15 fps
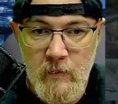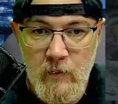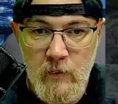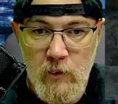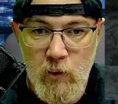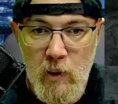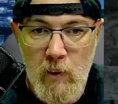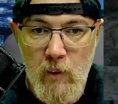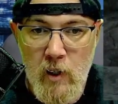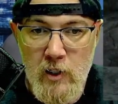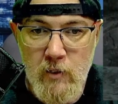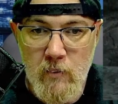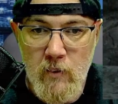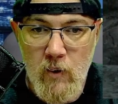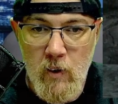So I watch
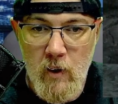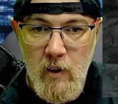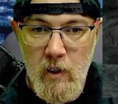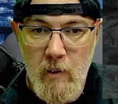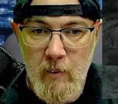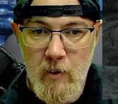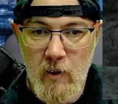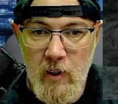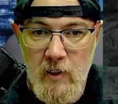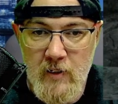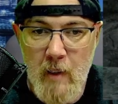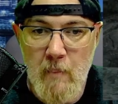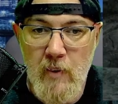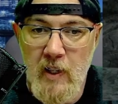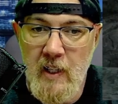him come across.
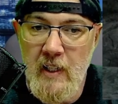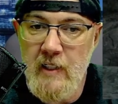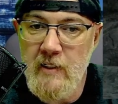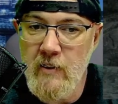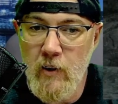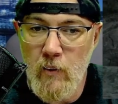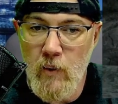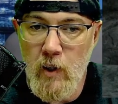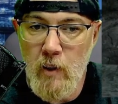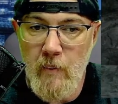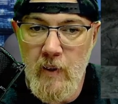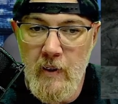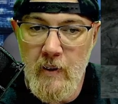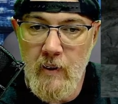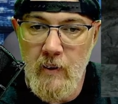I'm thinking he's going to run up
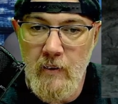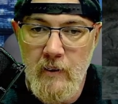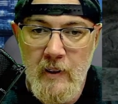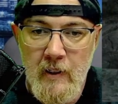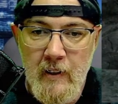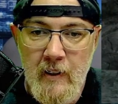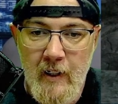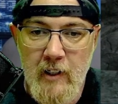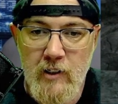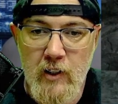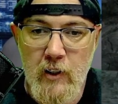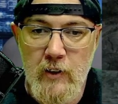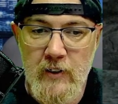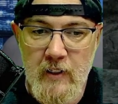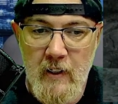the hill. He actually
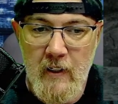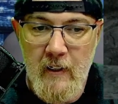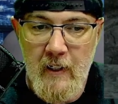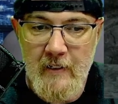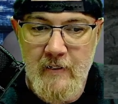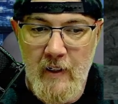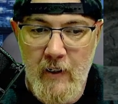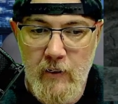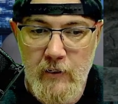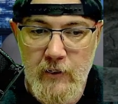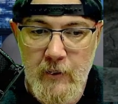goes into the next house.